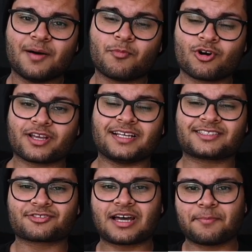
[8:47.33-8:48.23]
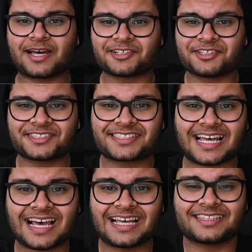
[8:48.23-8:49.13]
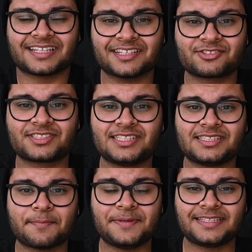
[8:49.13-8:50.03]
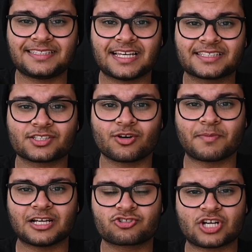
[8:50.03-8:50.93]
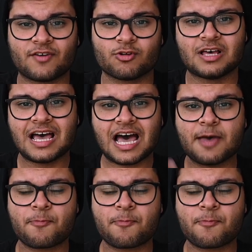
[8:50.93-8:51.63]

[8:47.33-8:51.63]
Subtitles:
more Instagram bangers, and to see the BTS on my travel. I